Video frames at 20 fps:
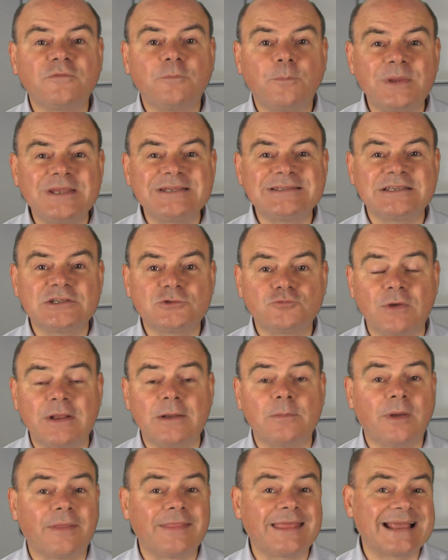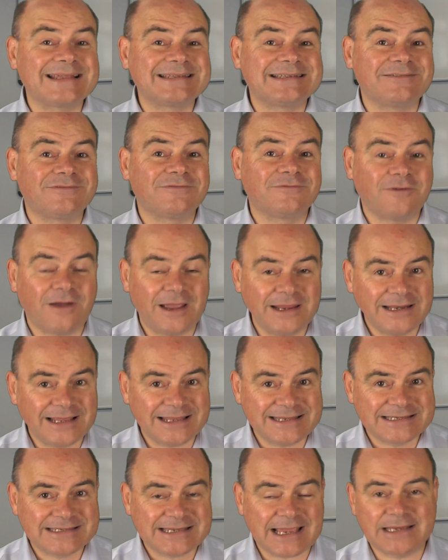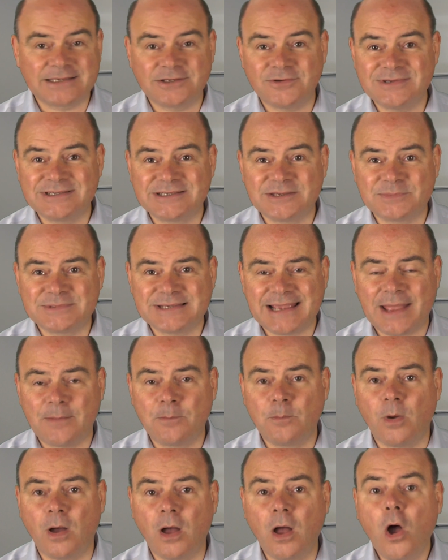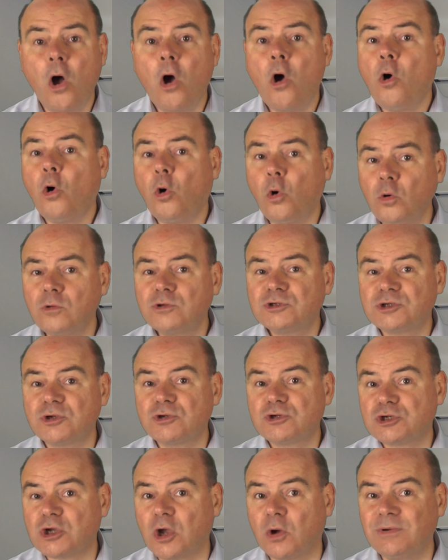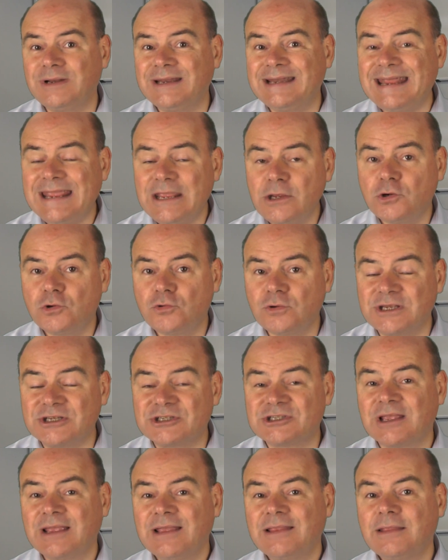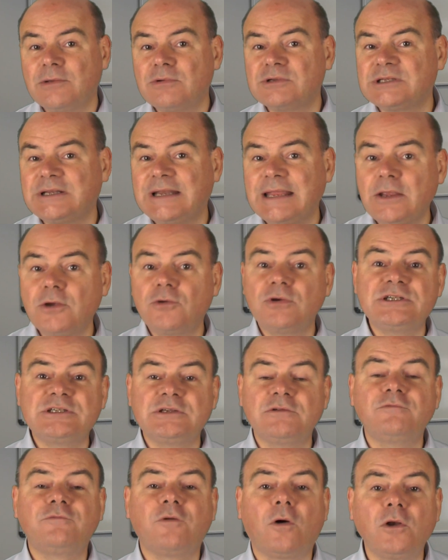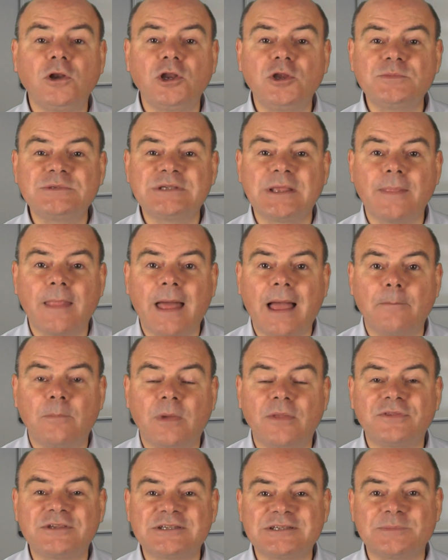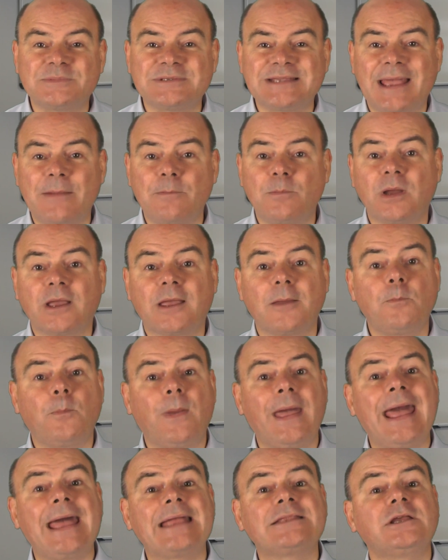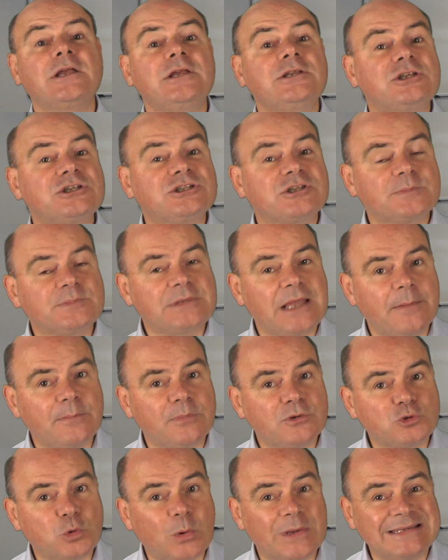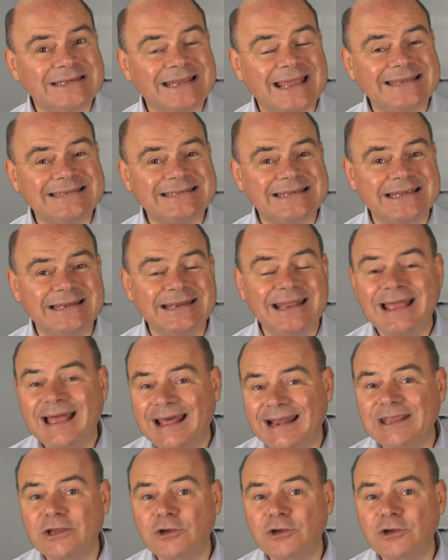of business written by the asset finance sector in September also showed an increase. There was an increase in volumes in that month, September, compared to September 2018, an